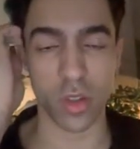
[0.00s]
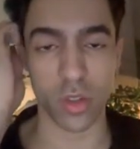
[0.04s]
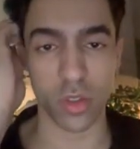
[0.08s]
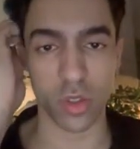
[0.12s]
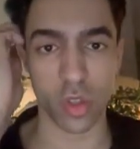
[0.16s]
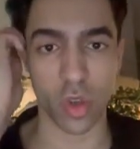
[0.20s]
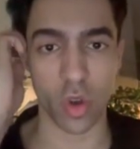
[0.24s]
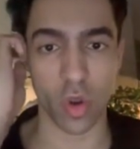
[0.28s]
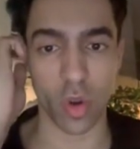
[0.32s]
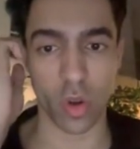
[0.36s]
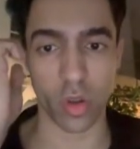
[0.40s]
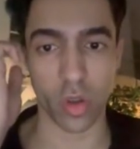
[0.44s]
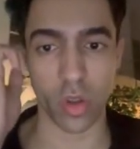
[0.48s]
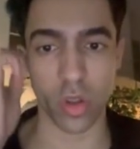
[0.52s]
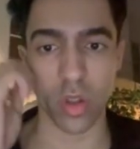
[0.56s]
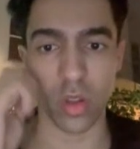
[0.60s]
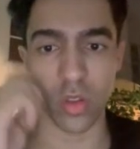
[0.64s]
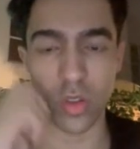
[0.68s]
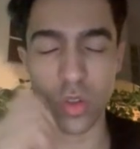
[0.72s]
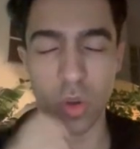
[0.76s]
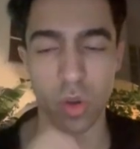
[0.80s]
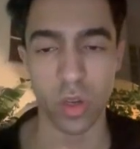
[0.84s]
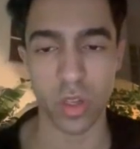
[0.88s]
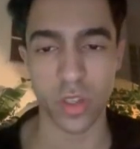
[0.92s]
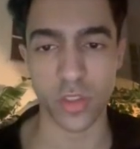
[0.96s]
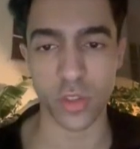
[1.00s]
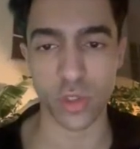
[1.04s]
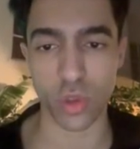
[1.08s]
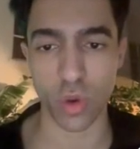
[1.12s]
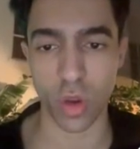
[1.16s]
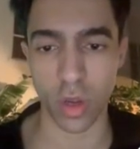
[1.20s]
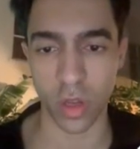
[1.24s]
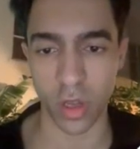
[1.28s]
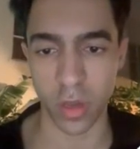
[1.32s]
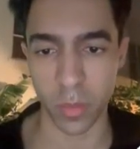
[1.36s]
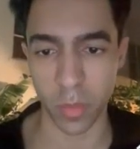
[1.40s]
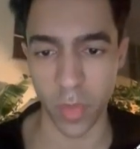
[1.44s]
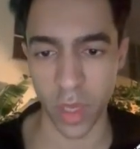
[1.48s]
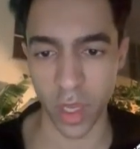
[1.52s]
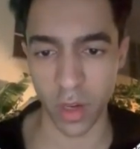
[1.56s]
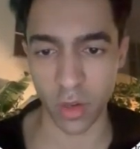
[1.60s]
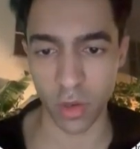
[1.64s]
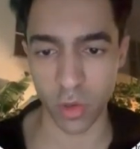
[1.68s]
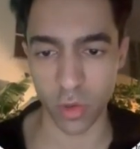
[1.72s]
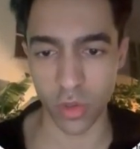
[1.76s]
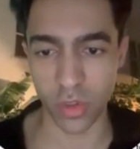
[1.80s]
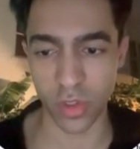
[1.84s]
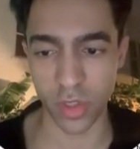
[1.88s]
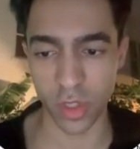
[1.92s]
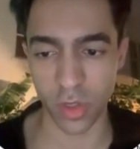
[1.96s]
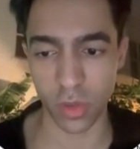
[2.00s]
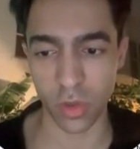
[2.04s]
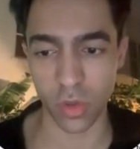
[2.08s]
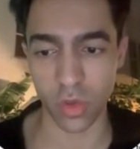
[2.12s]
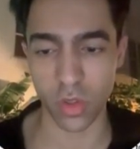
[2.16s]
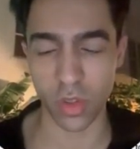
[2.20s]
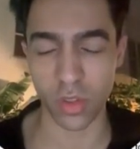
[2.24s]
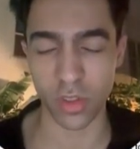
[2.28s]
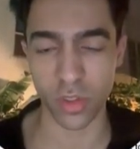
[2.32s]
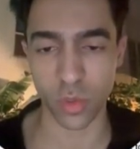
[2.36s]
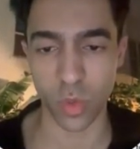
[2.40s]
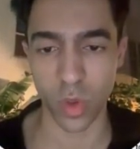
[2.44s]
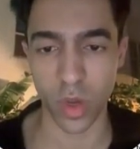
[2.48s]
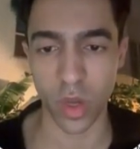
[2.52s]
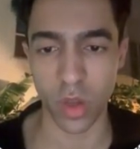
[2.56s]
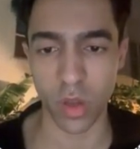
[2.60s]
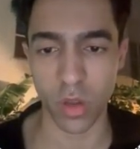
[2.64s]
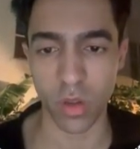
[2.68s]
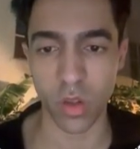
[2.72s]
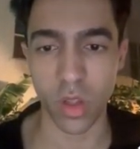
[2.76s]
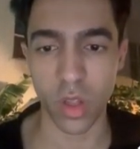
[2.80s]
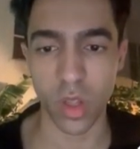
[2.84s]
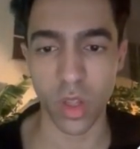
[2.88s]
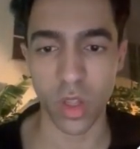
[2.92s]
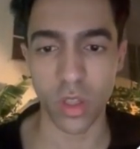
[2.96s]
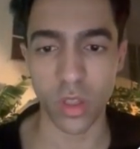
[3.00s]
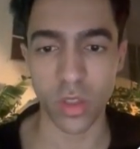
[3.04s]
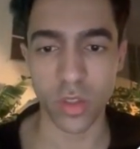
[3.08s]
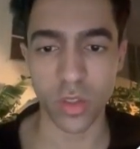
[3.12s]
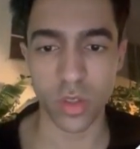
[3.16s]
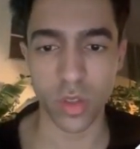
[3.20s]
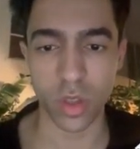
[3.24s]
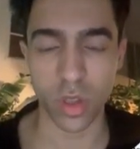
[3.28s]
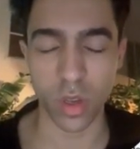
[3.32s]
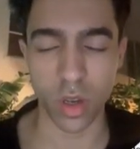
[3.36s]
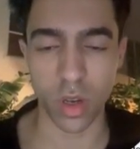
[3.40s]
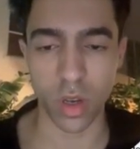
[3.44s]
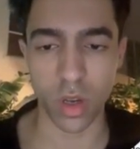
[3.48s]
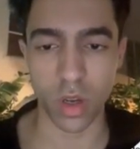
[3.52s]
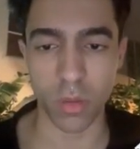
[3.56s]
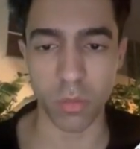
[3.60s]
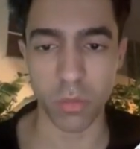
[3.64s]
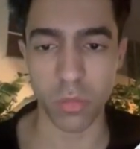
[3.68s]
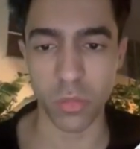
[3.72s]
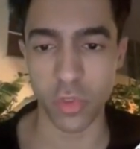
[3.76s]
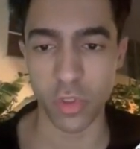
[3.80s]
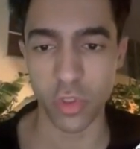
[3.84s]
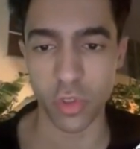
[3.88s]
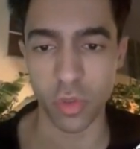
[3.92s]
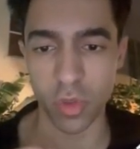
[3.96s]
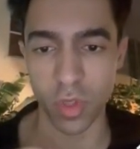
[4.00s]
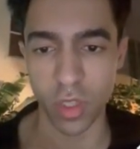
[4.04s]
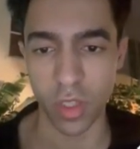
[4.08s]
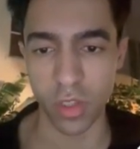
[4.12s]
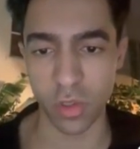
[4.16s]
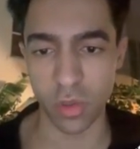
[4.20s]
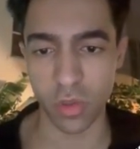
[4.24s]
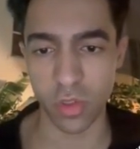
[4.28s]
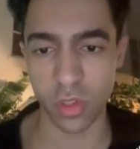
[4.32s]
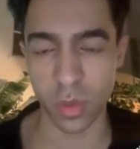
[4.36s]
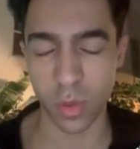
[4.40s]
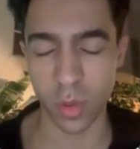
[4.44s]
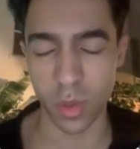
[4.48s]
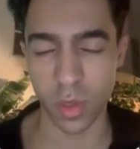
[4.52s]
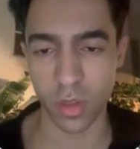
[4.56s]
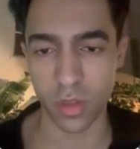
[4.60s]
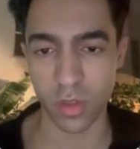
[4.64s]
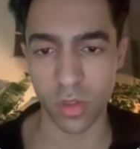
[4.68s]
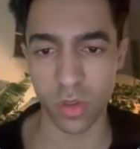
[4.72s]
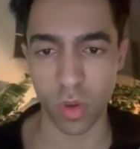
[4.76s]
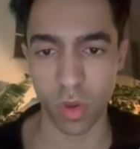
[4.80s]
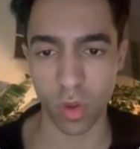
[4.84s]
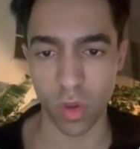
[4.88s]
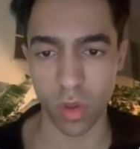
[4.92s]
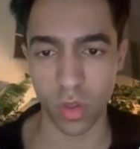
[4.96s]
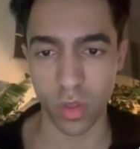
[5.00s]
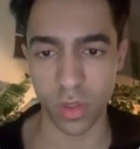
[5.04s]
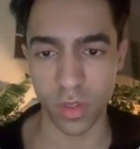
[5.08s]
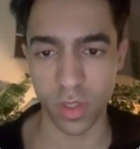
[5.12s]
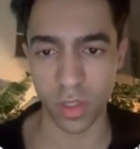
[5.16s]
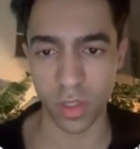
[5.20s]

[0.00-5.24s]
target strong competitor signals as well. So these are some of the